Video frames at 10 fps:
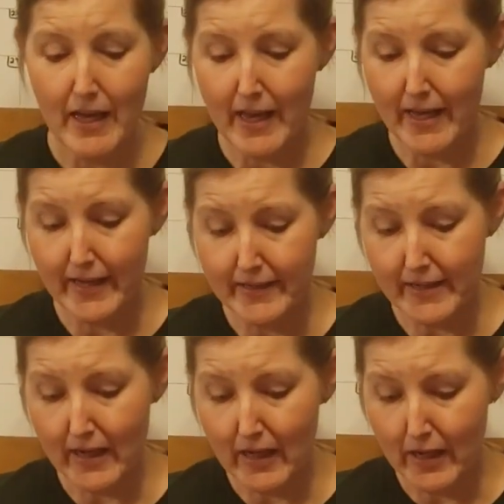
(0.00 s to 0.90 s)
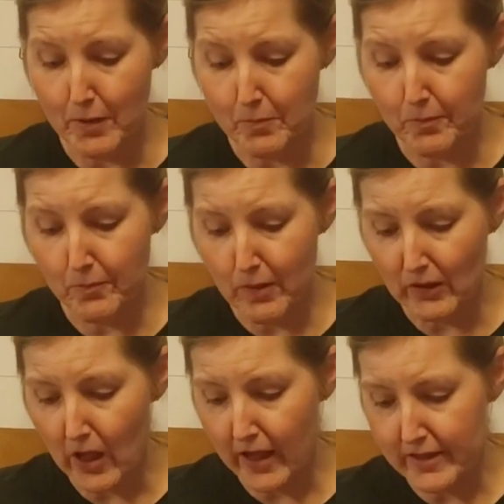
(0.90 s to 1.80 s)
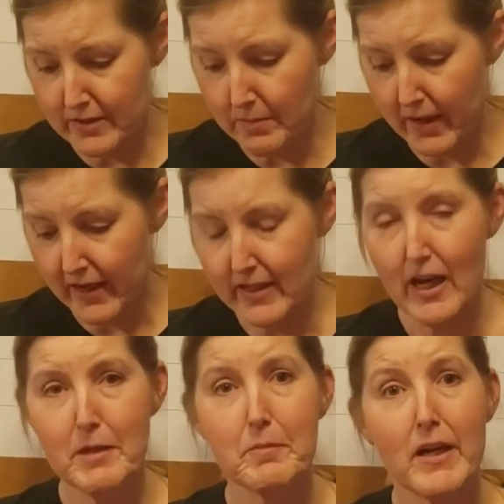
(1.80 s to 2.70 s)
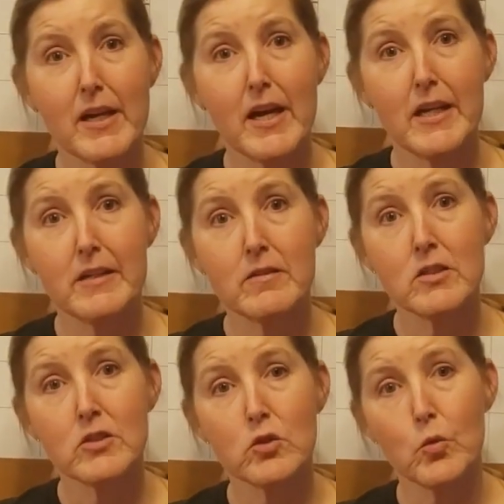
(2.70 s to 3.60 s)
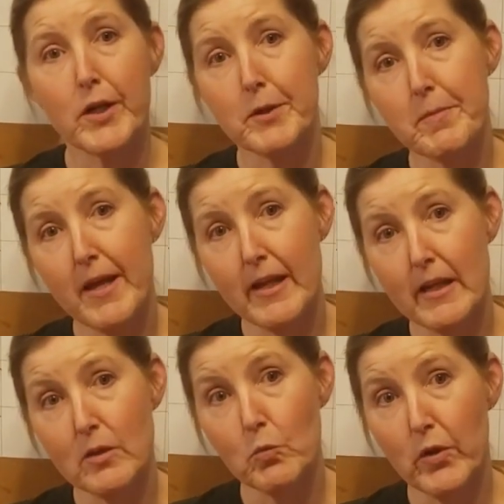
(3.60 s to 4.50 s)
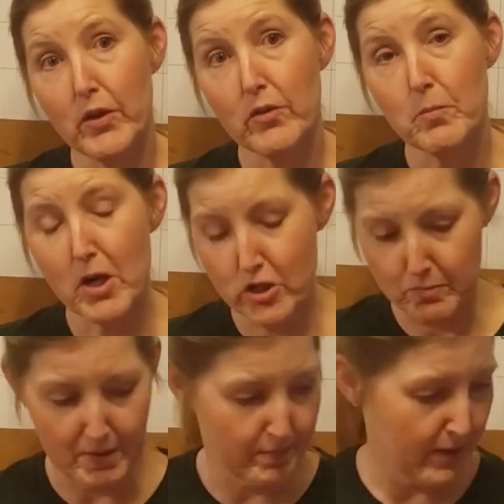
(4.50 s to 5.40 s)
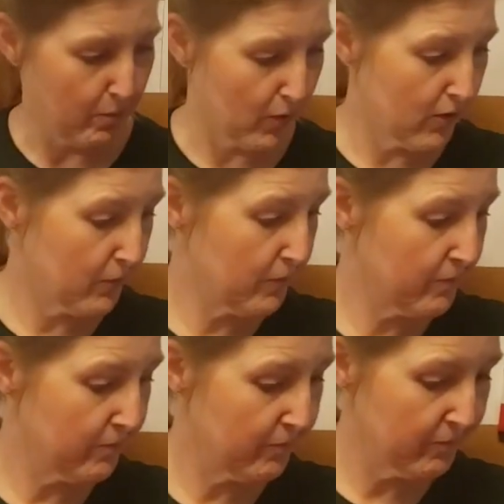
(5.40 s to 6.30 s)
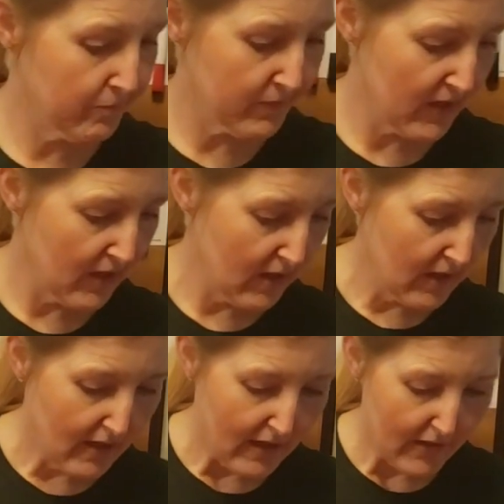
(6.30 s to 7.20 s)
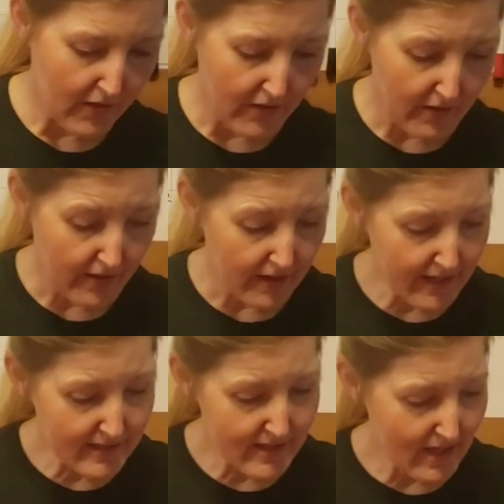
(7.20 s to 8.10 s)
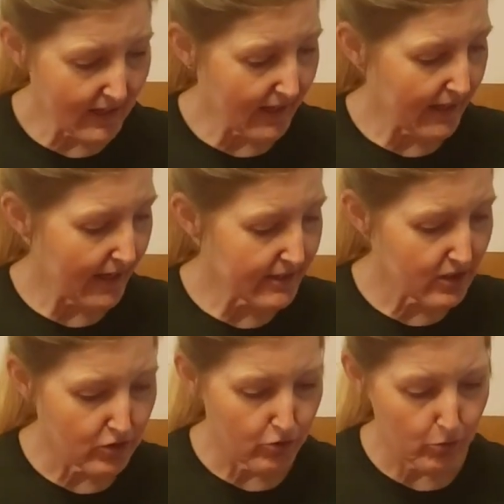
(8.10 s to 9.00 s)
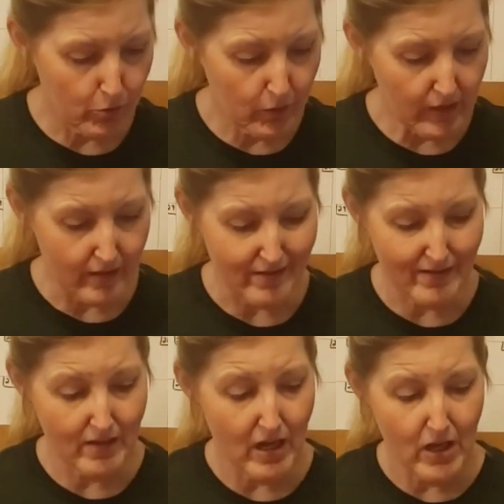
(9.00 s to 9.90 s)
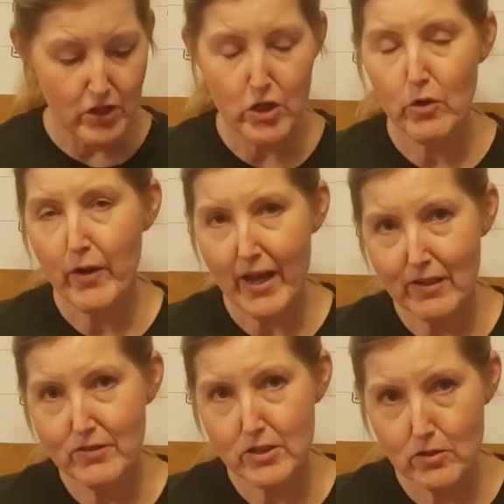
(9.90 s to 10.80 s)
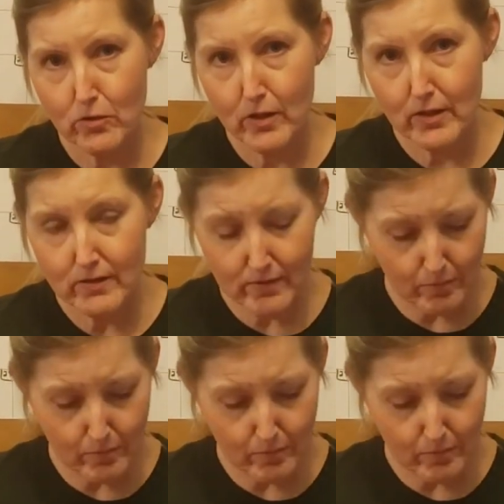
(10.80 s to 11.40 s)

and I lined my 9x9 square pan with parchment paper. And then the next thing I like to do is, you don't have to do this,